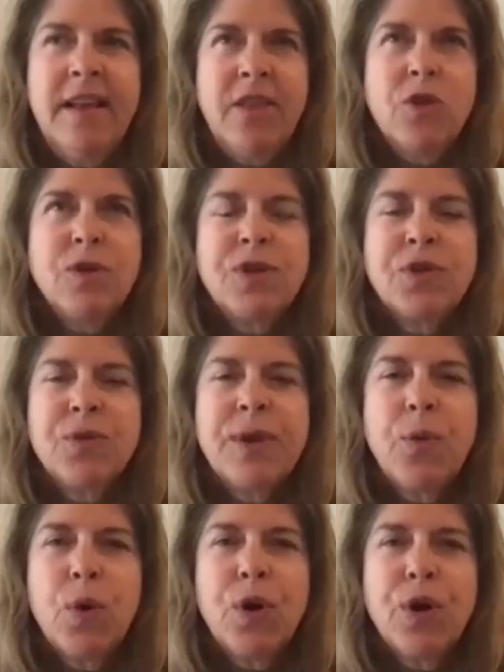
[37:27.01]
those three
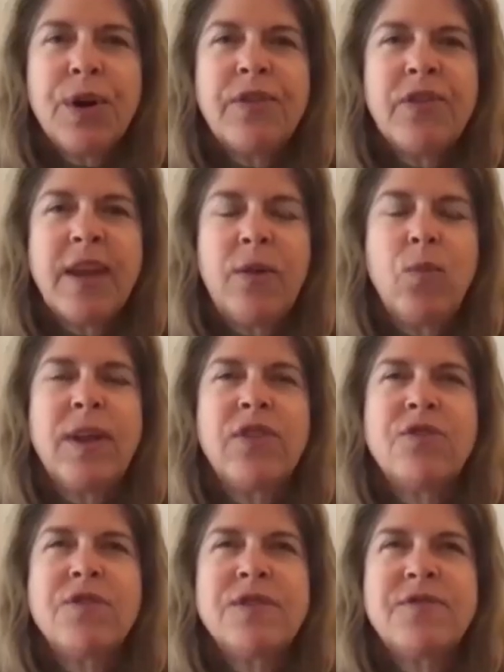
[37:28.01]
words and what
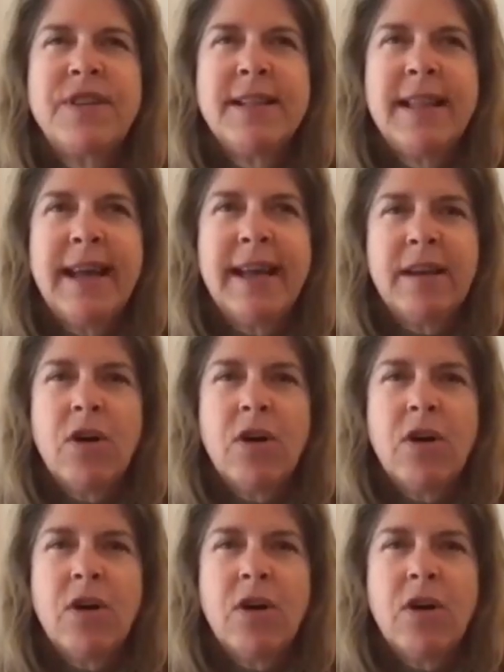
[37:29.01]
those feel like,